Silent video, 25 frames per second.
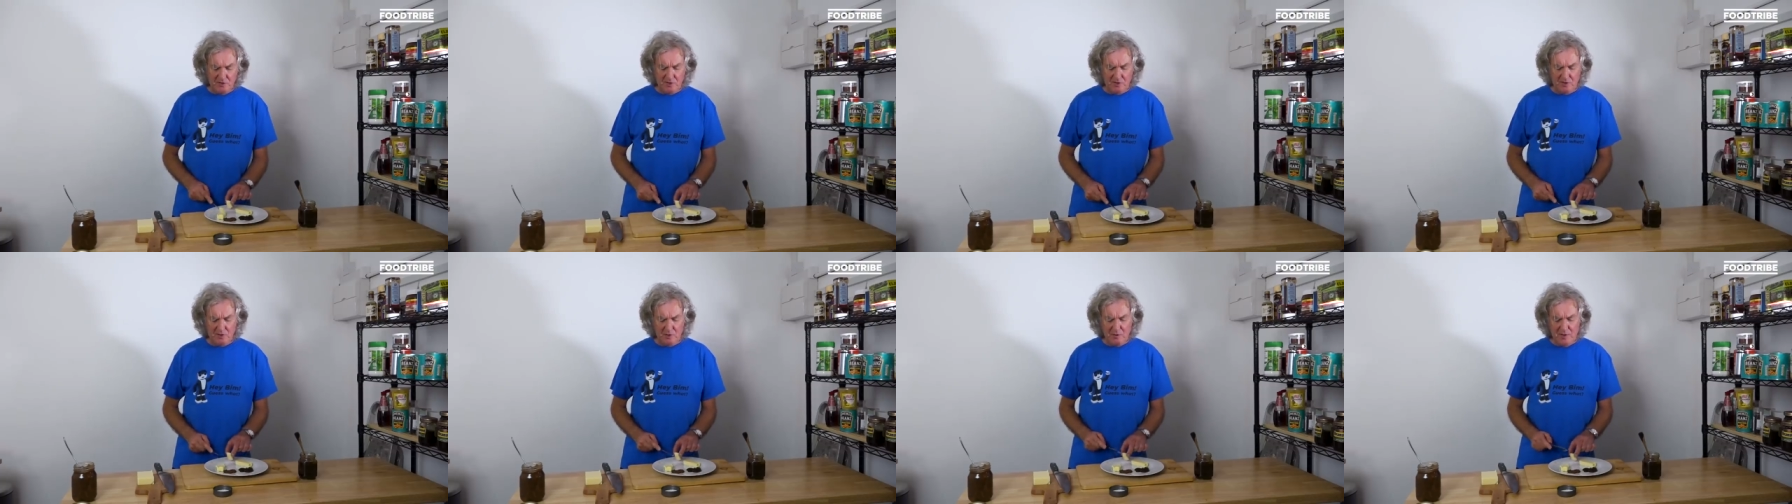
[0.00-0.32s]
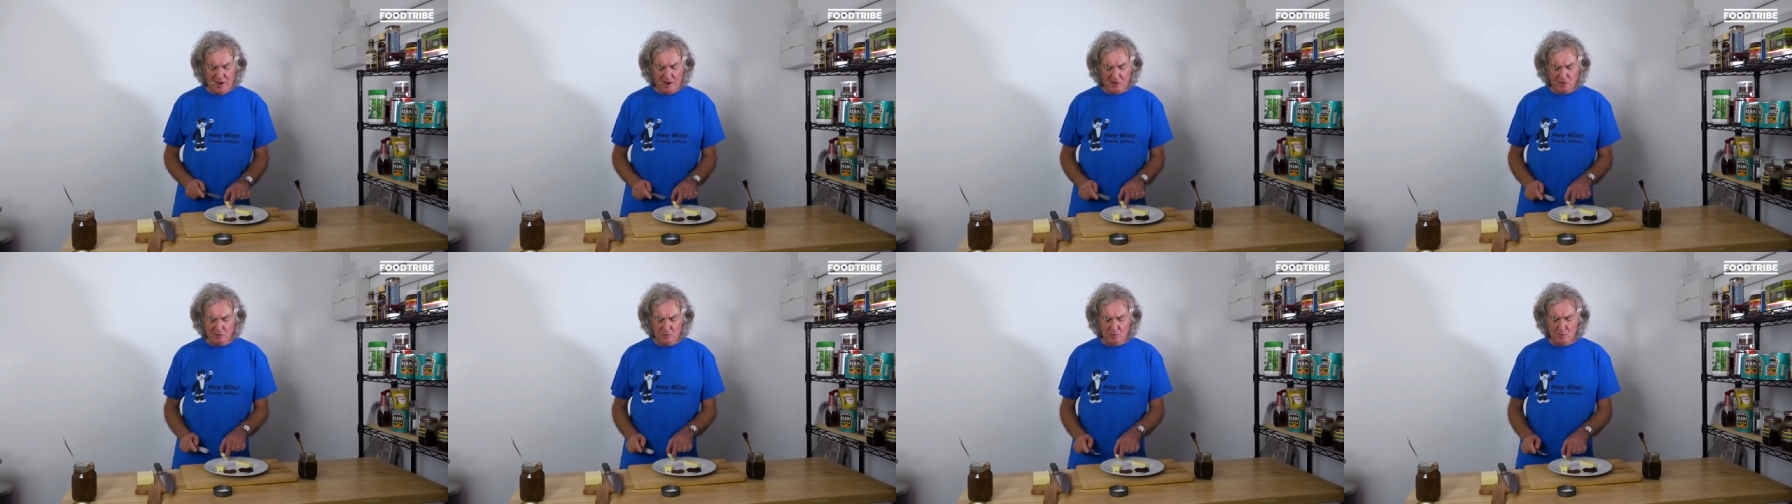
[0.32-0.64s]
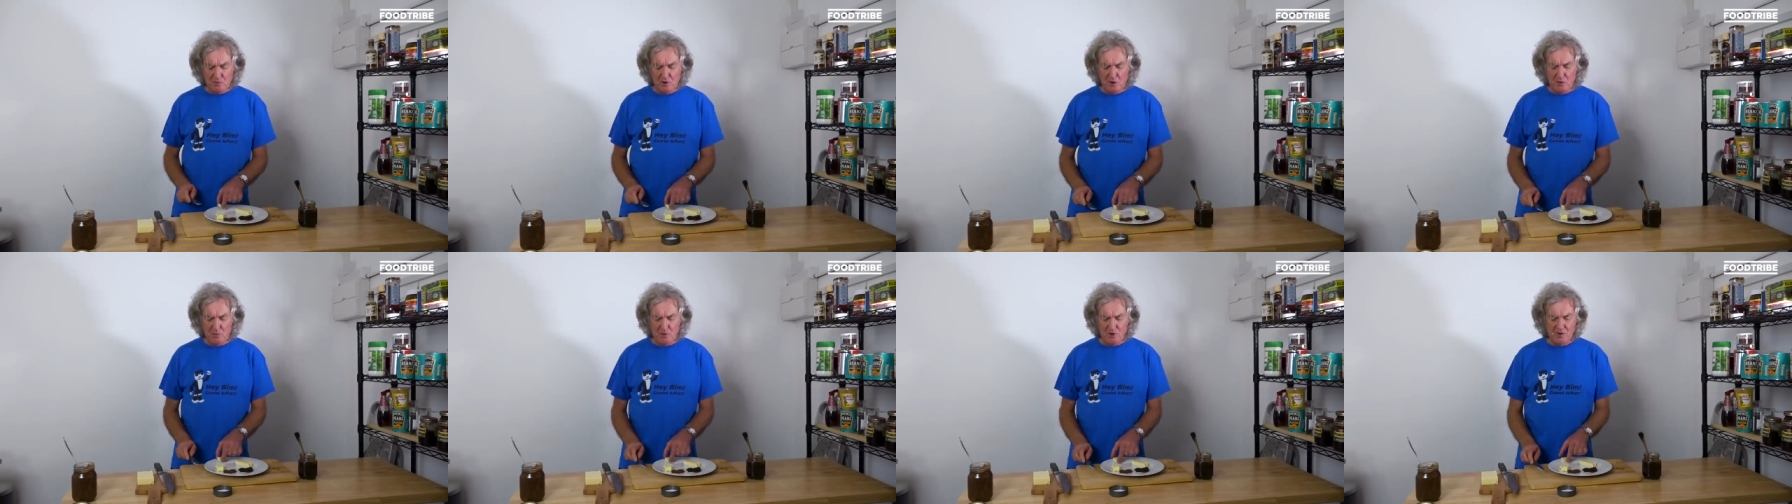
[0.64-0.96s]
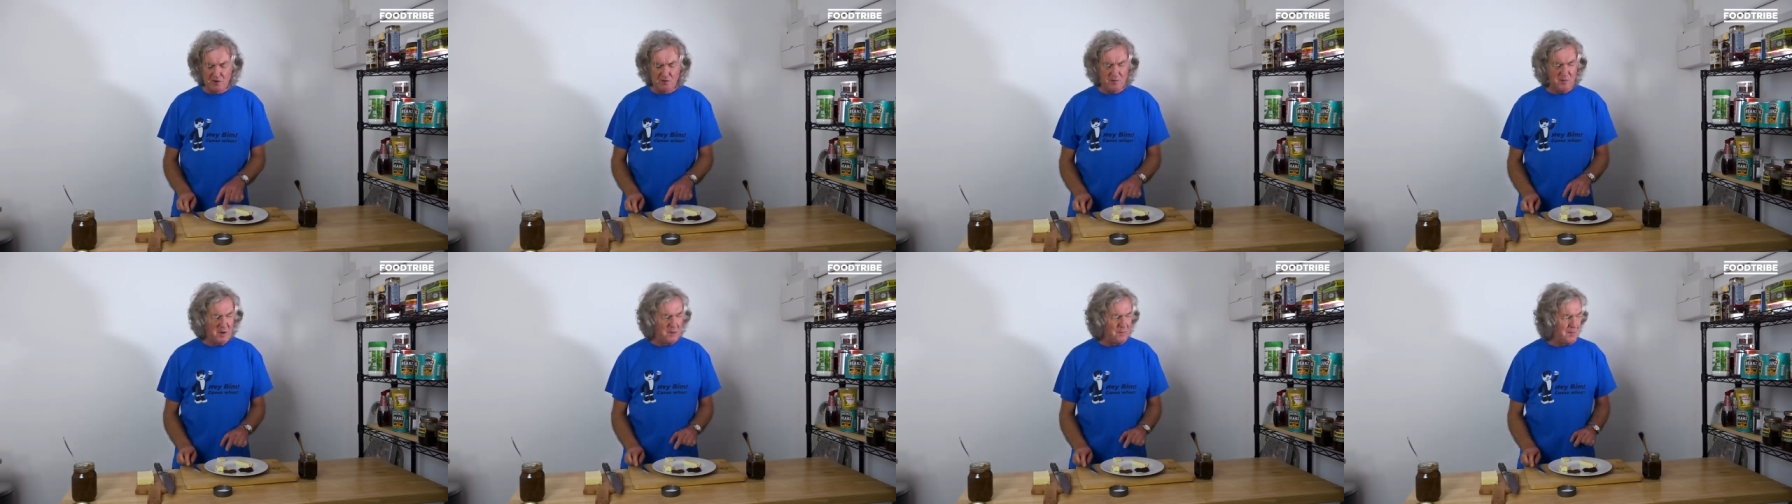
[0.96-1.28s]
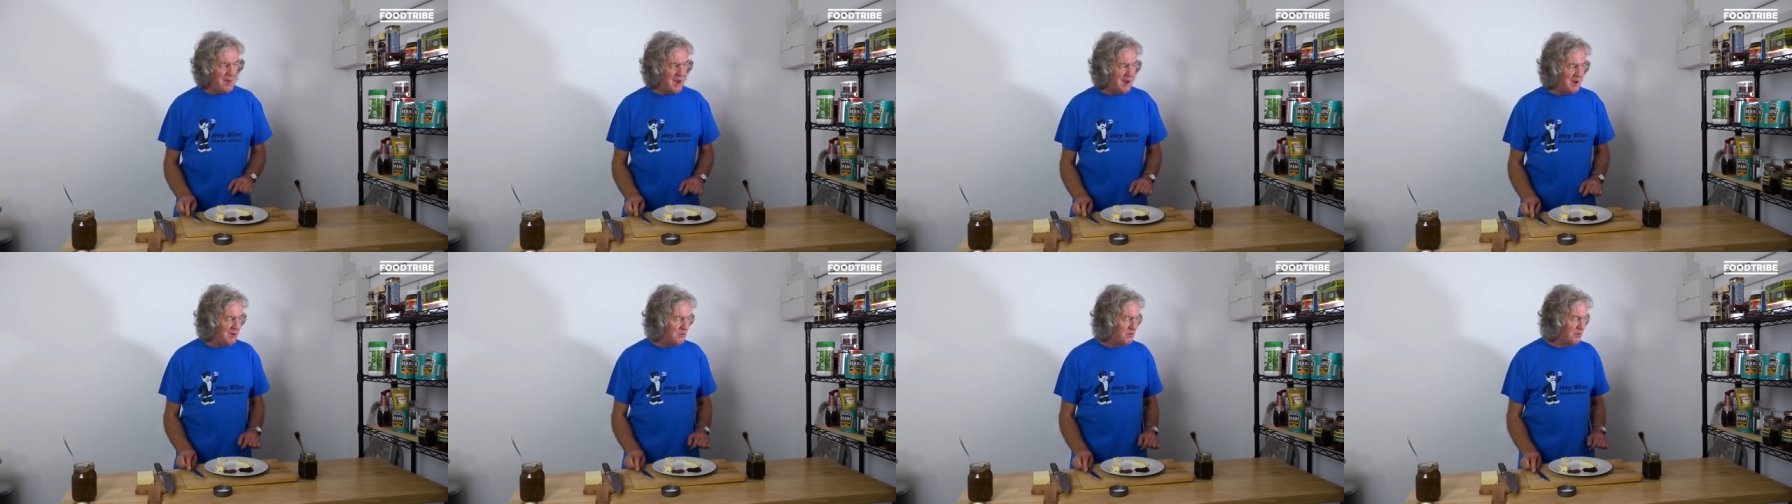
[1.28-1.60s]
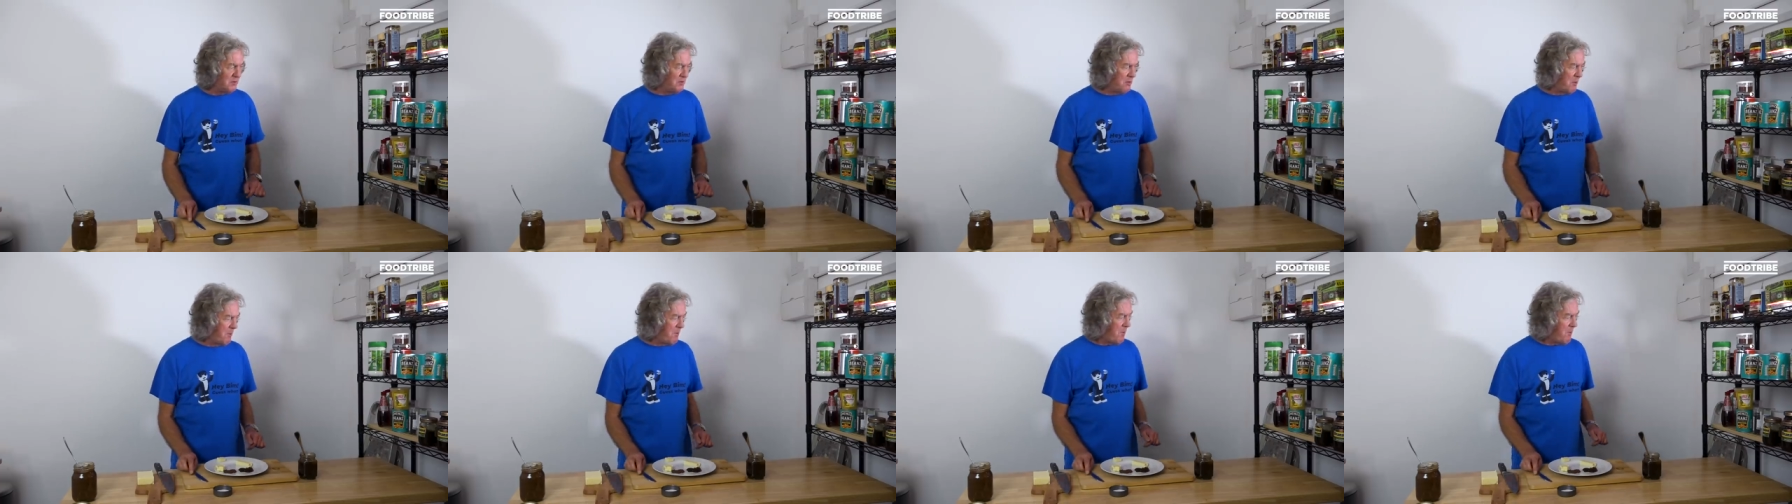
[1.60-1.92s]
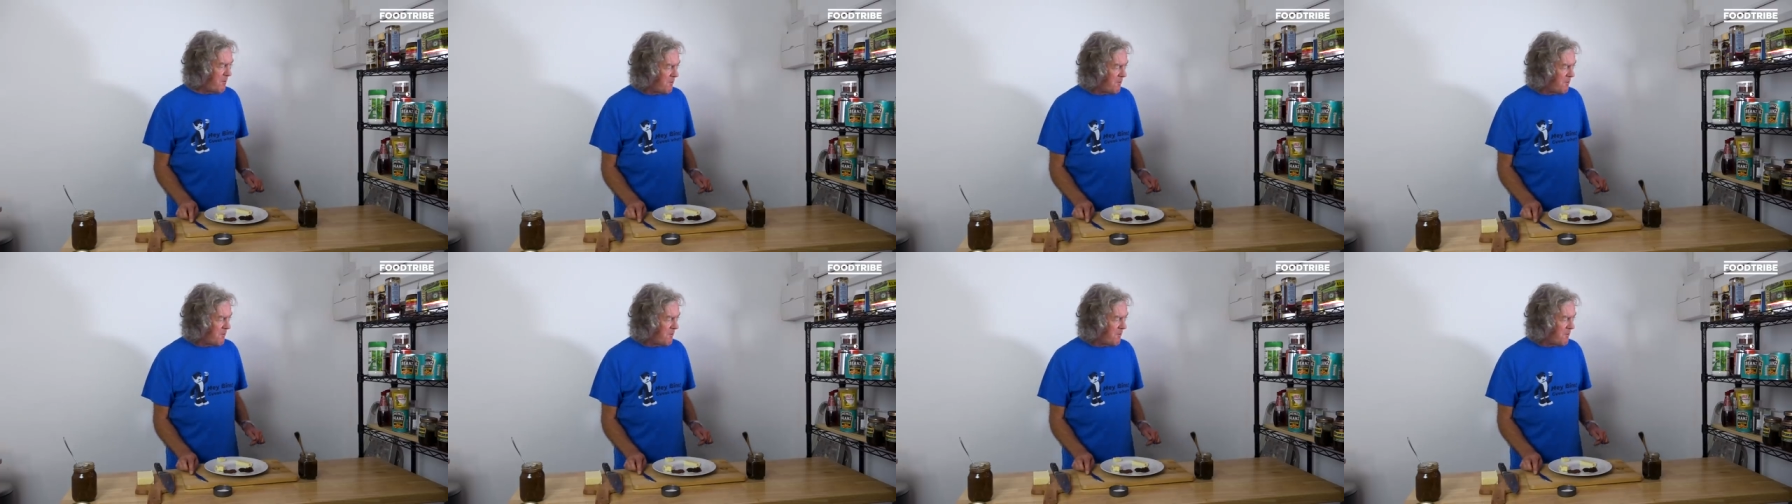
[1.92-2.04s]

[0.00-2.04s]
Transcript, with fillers: than the maximum opening of my mouth.